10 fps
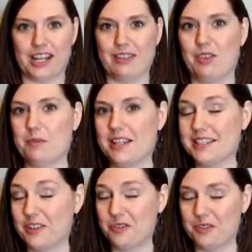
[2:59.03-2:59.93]
giving
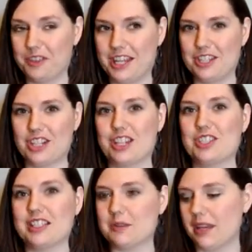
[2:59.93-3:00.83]
myself the
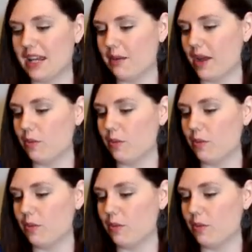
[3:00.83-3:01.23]
injections, but anyway,